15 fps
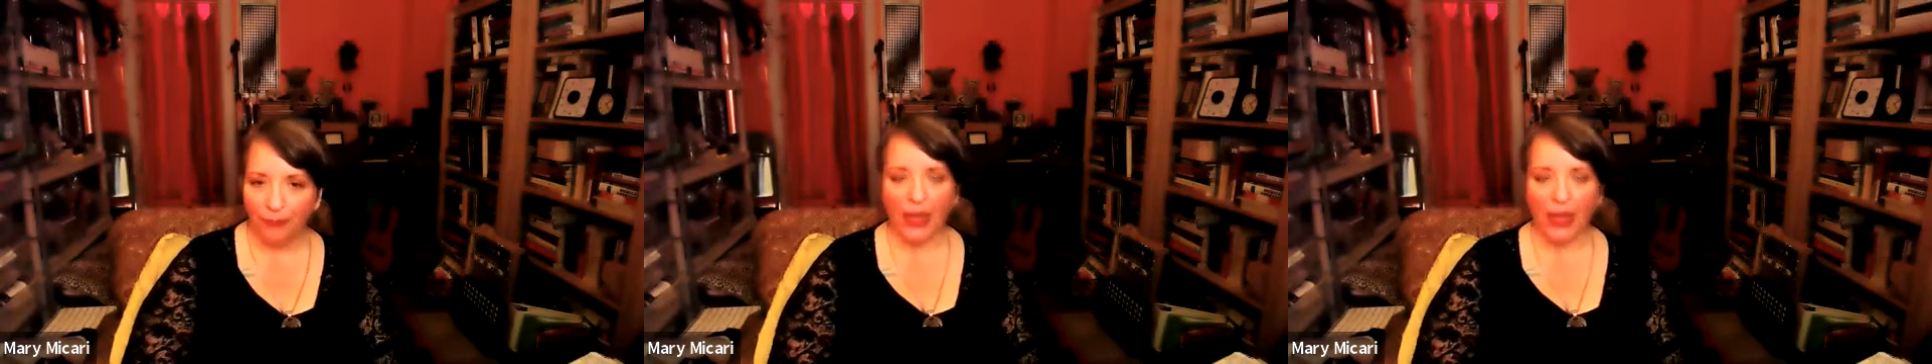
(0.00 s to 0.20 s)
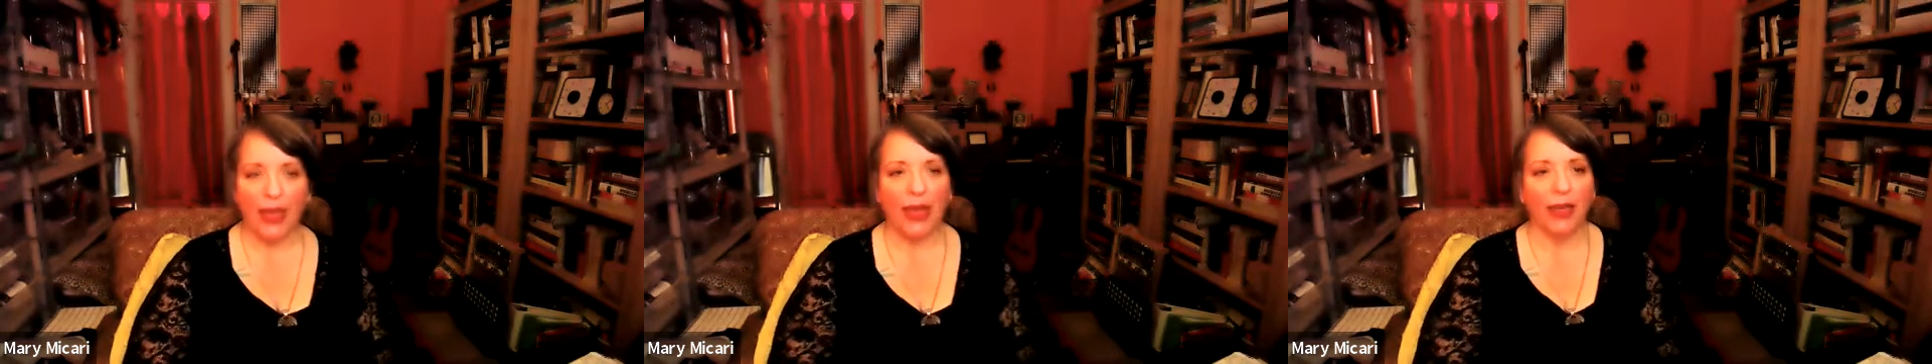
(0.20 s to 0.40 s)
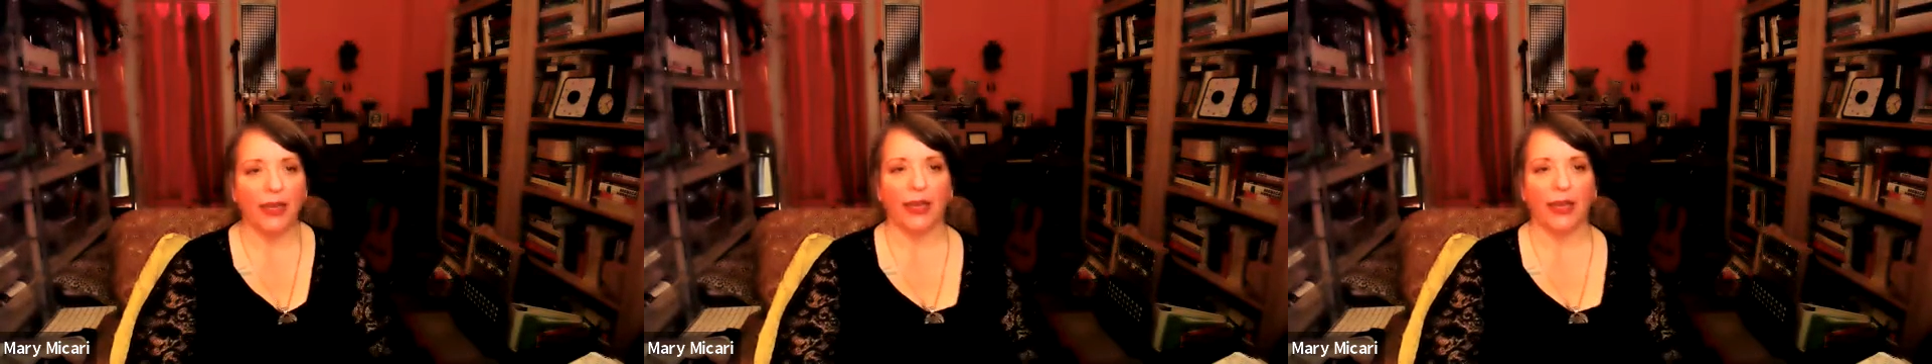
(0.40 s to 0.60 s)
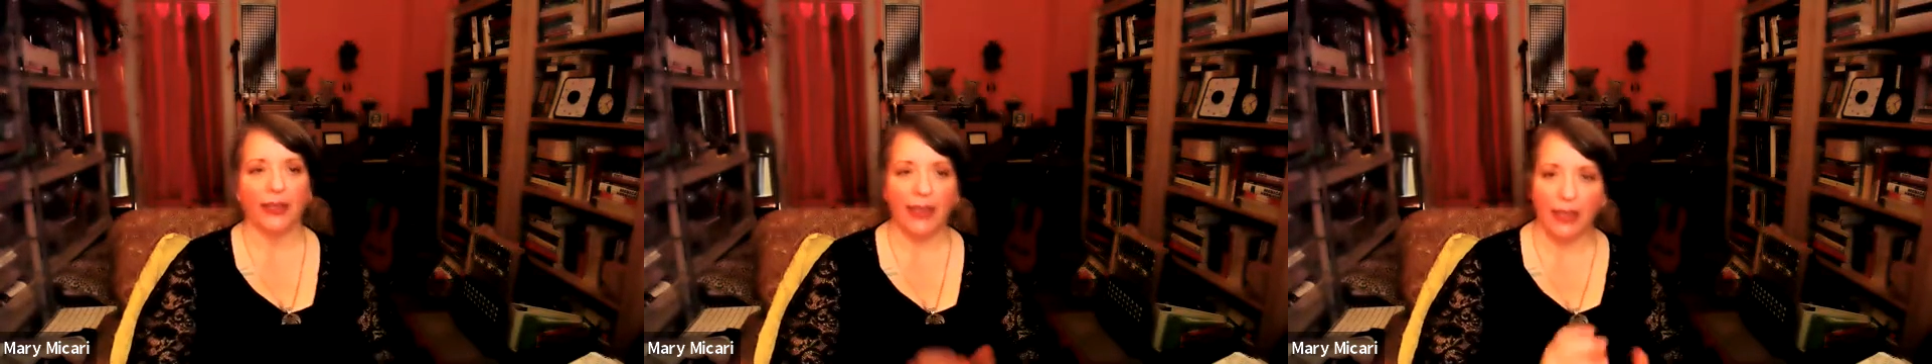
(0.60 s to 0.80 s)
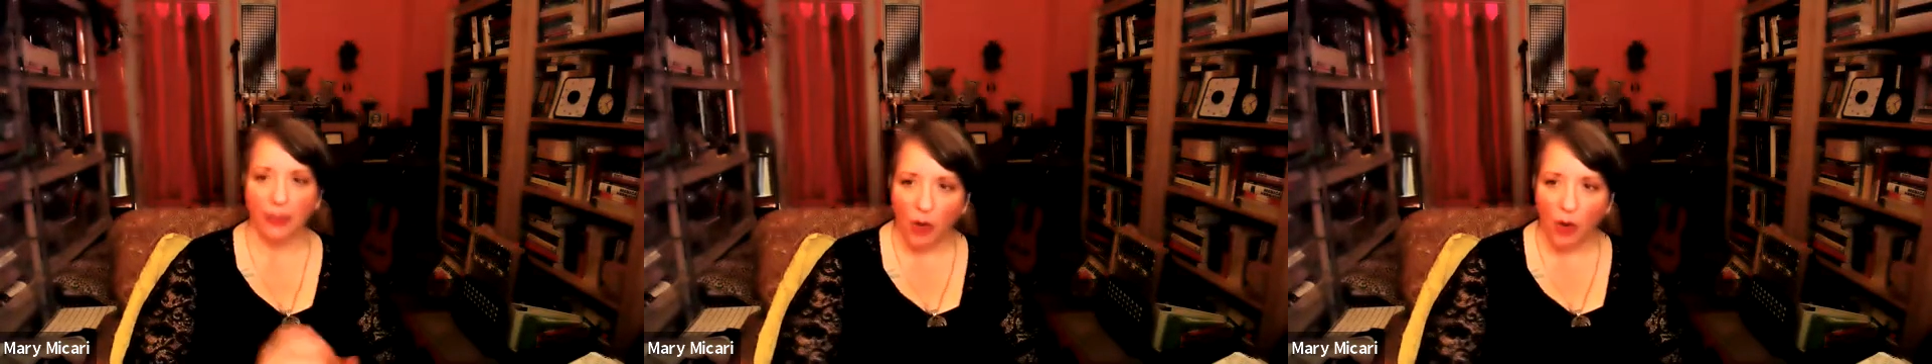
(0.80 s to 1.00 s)
And I
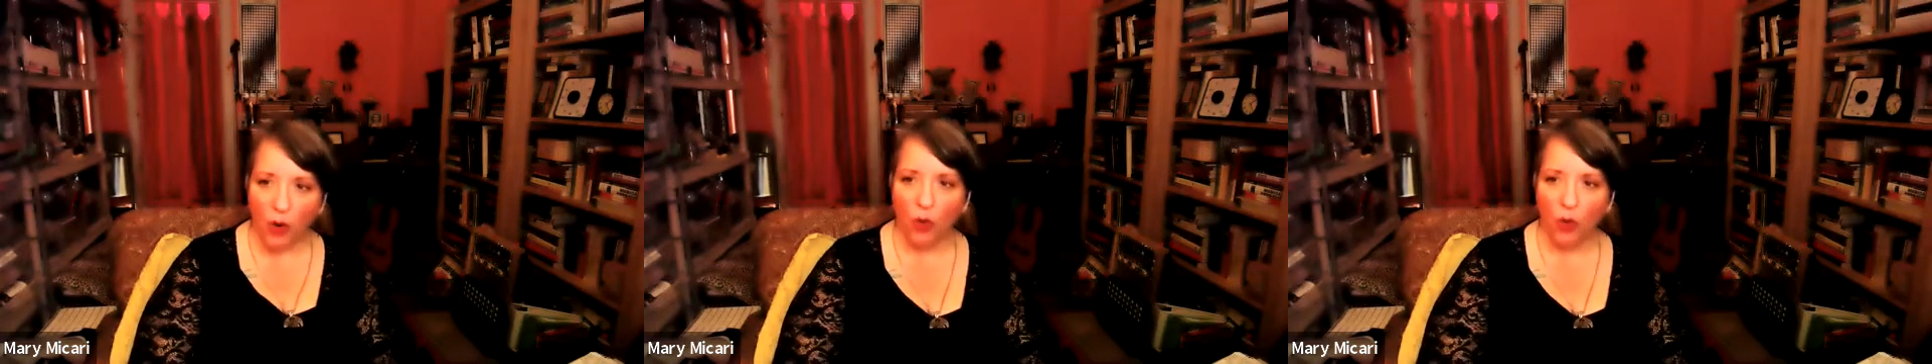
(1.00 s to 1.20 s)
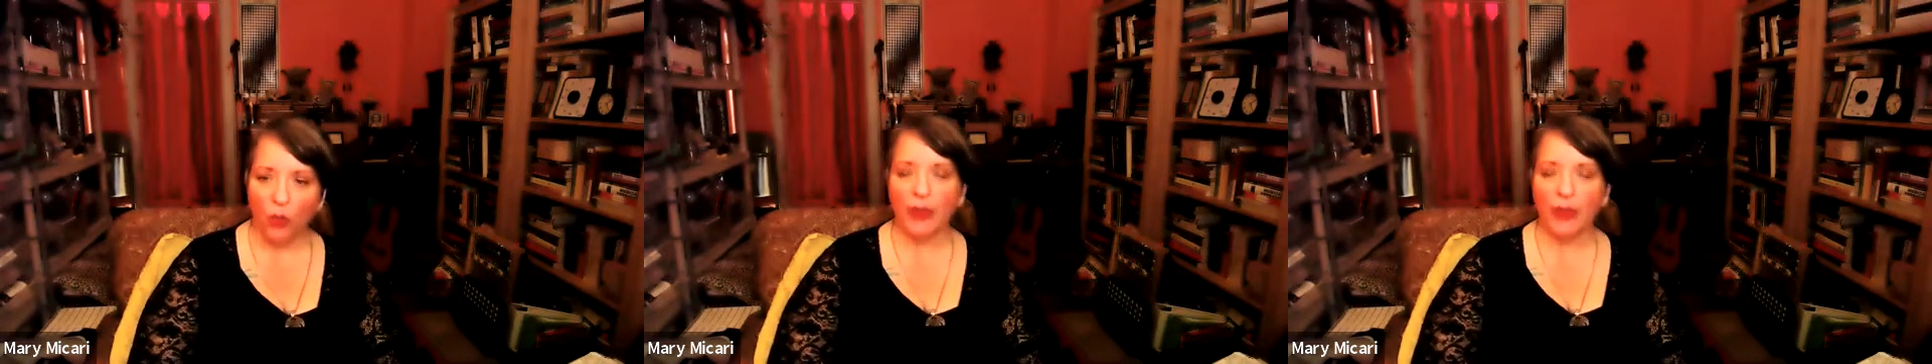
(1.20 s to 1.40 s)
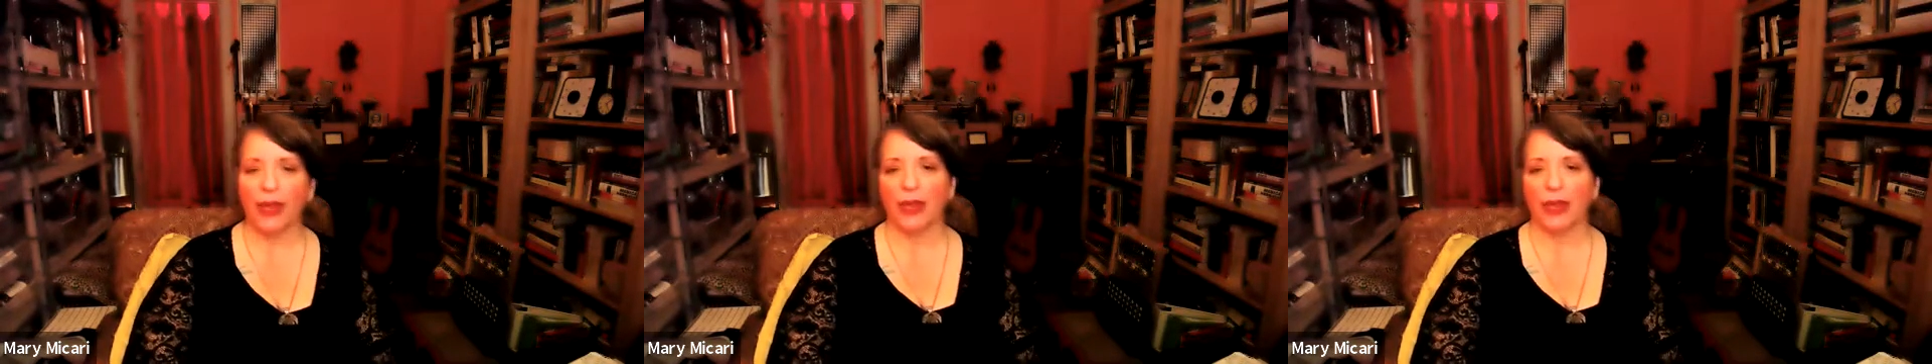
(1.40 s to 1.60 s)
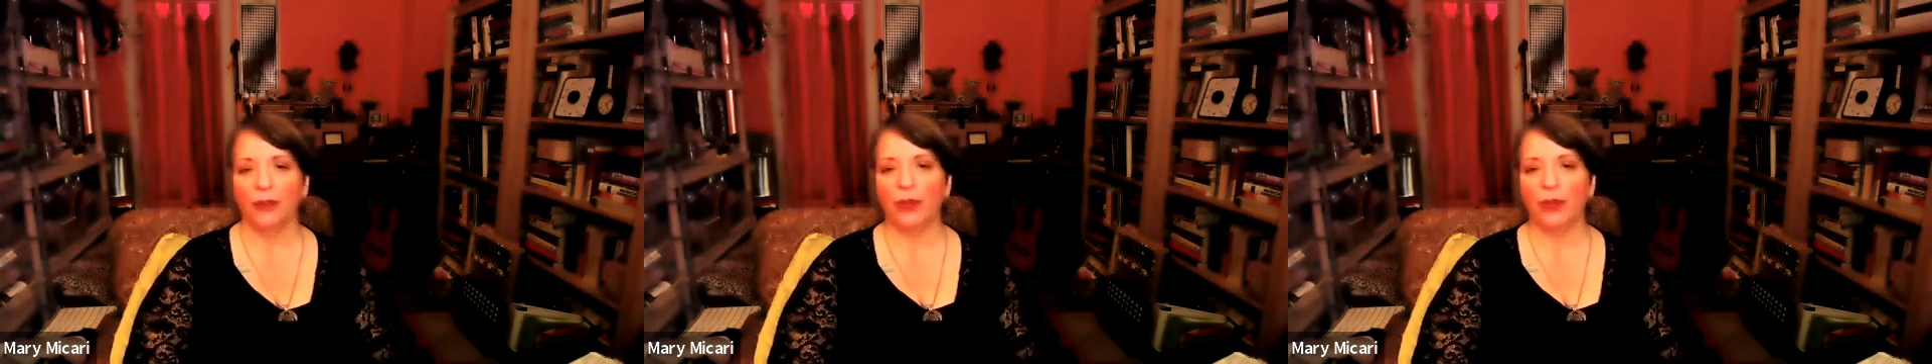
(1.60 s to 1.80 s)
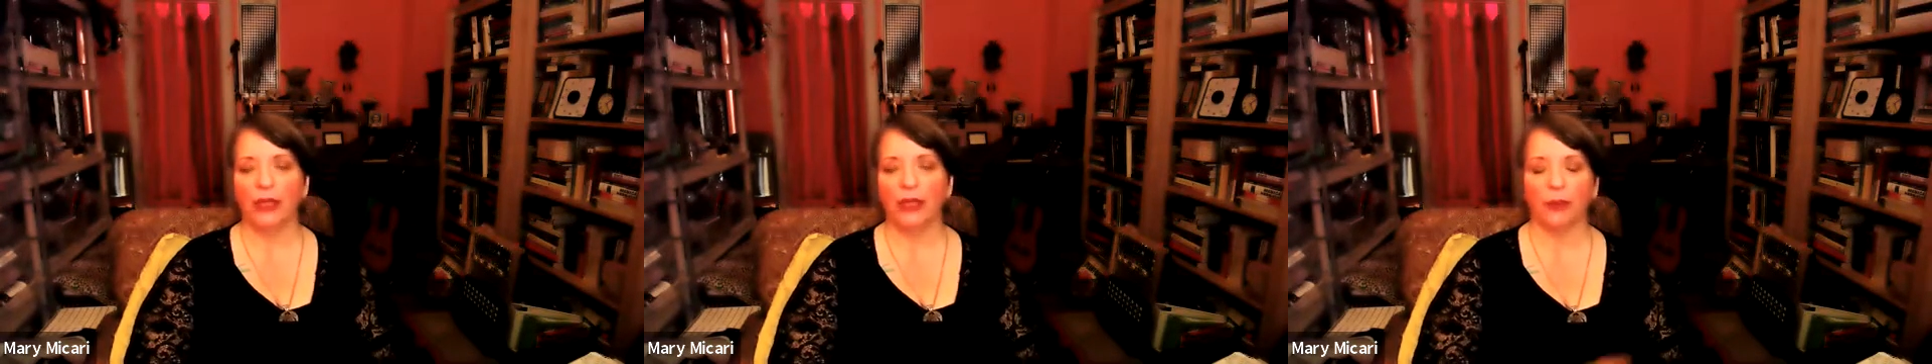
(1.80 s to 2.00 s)
take them home and I
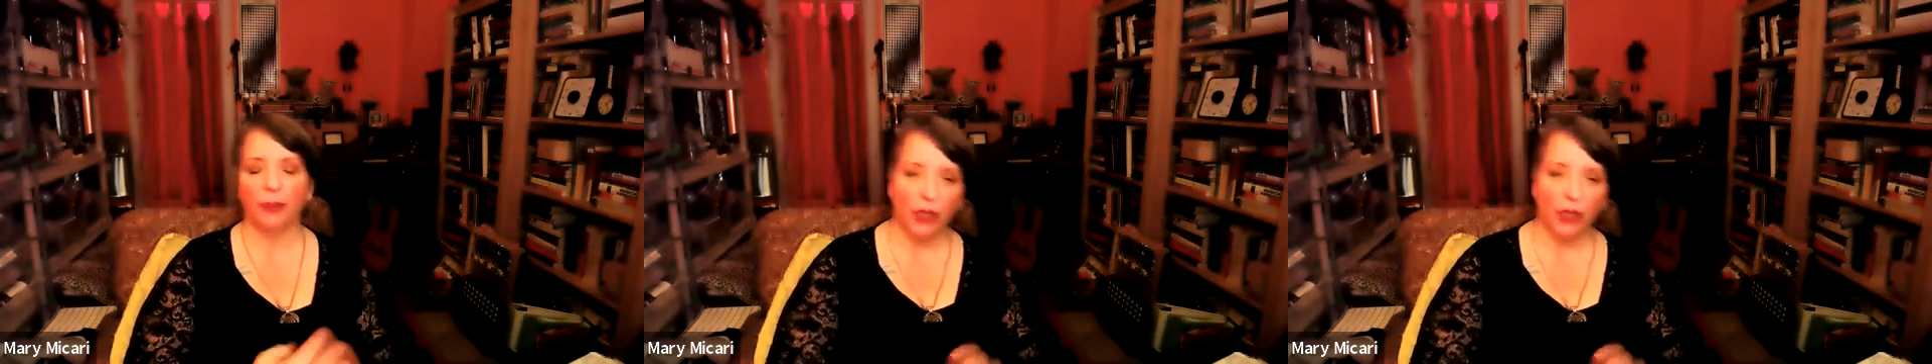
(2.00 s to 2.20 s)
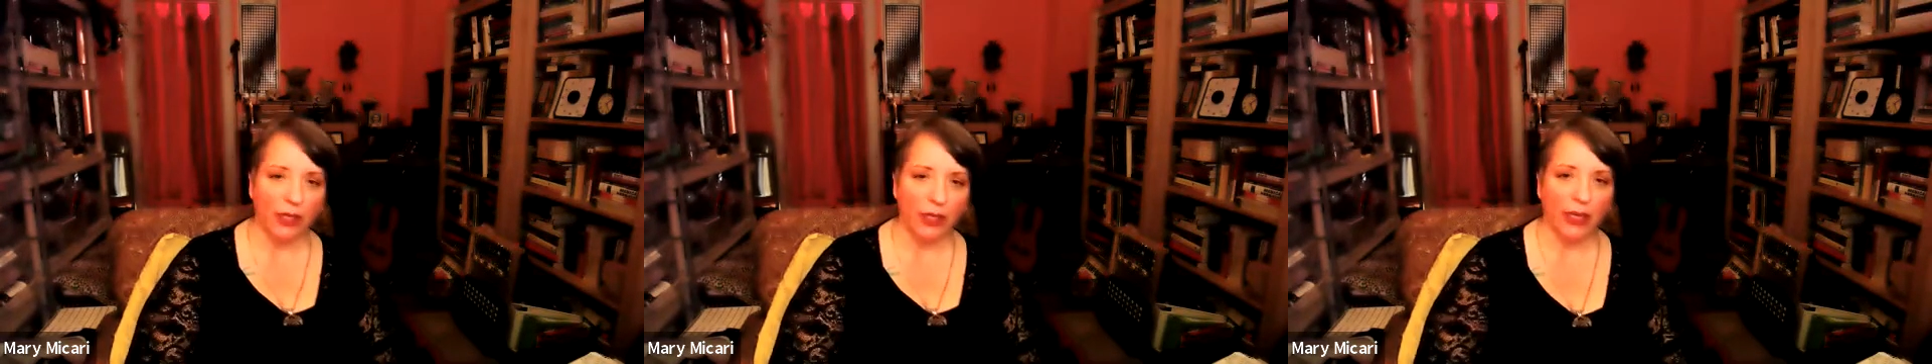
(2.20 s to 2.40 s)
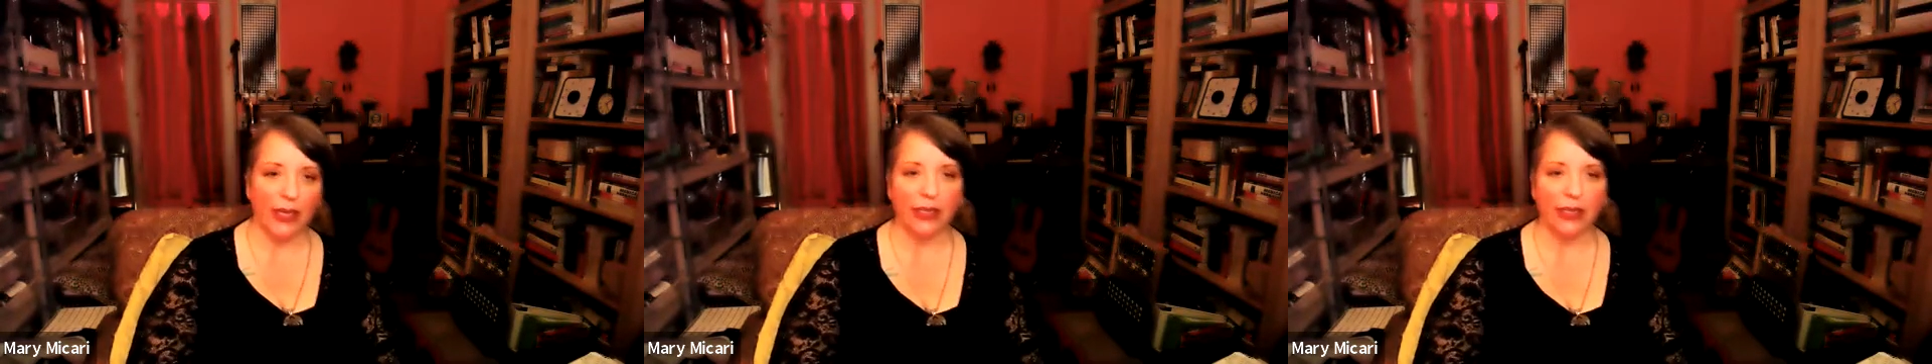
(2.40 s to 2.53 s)
read the book and I